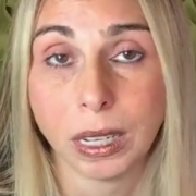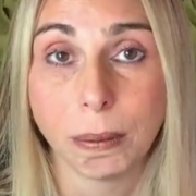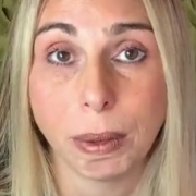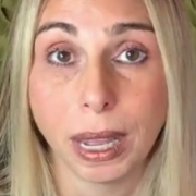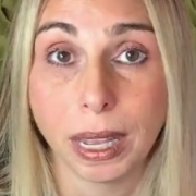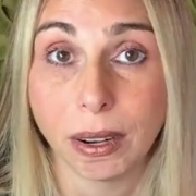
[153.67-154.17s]

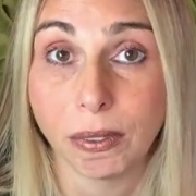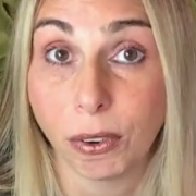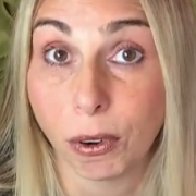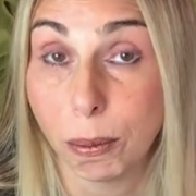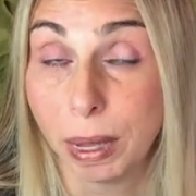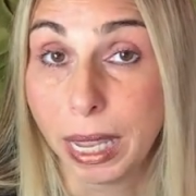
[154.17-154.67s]
But
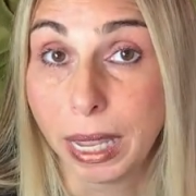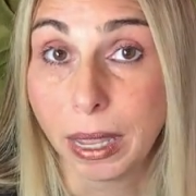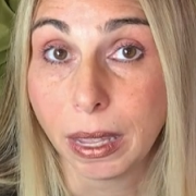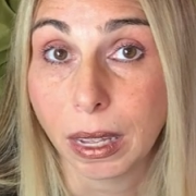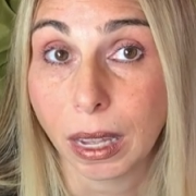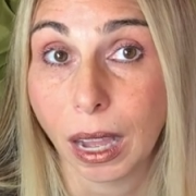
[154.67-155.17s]
for
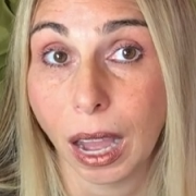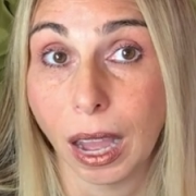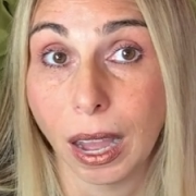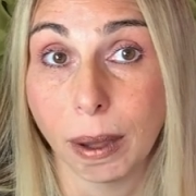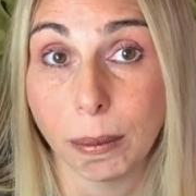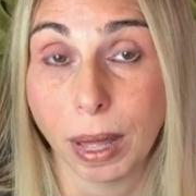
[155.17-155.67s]
me,
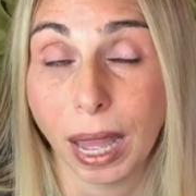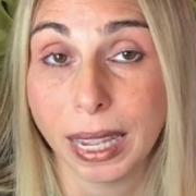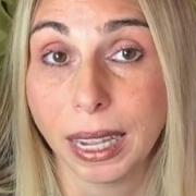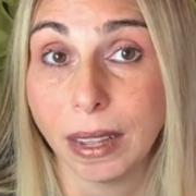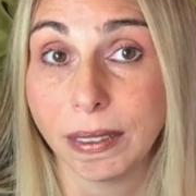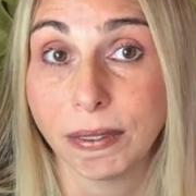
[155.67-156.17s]
um, I
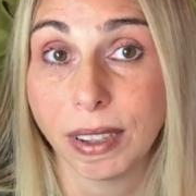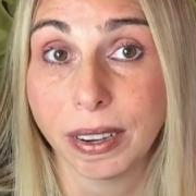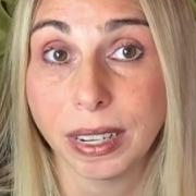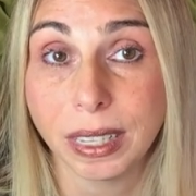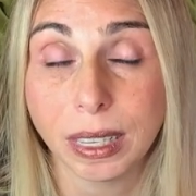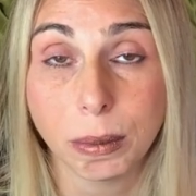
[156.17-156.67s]
got
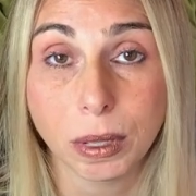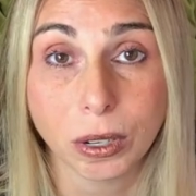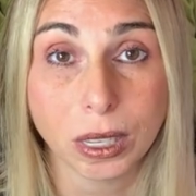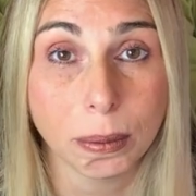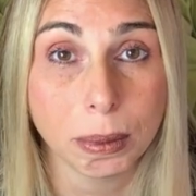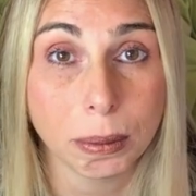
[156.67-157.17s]
very similar
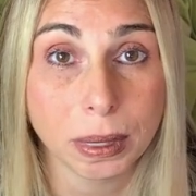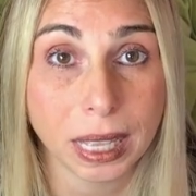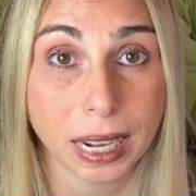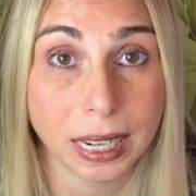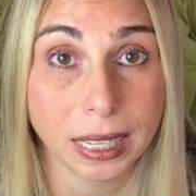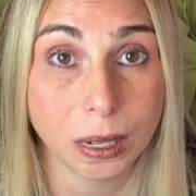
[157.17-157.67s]
symptoms
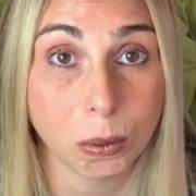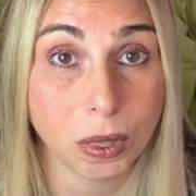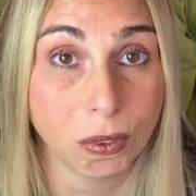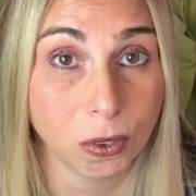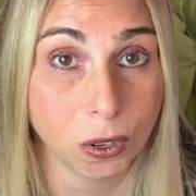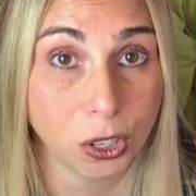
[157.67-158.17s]
that I did with
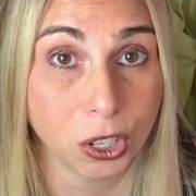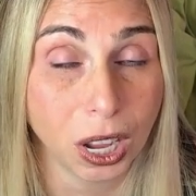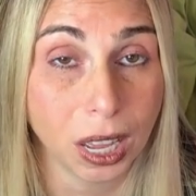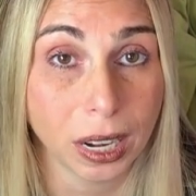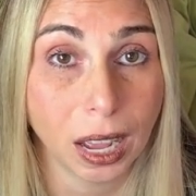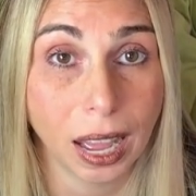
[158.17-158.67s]
the first
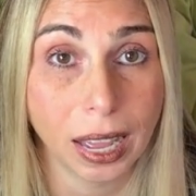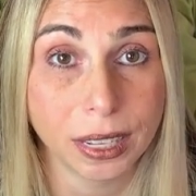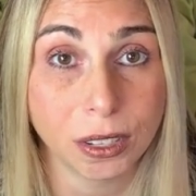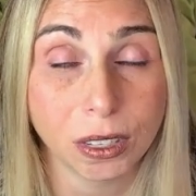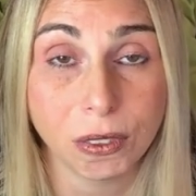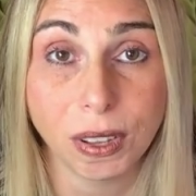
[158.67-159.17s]
shot. I
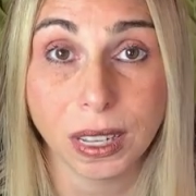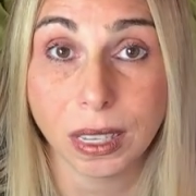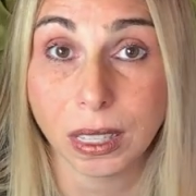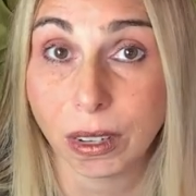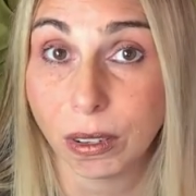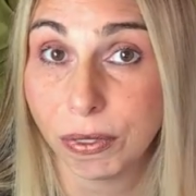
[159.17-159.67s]
just felt a
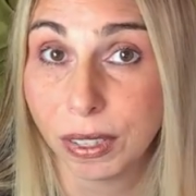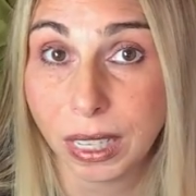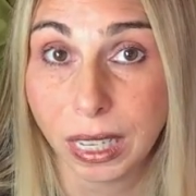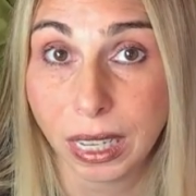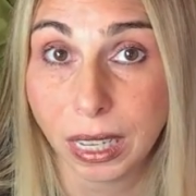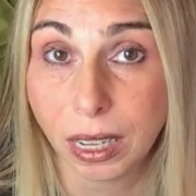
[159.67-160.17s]
little
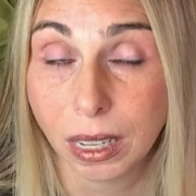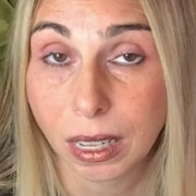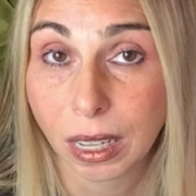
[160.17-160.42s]
fatigue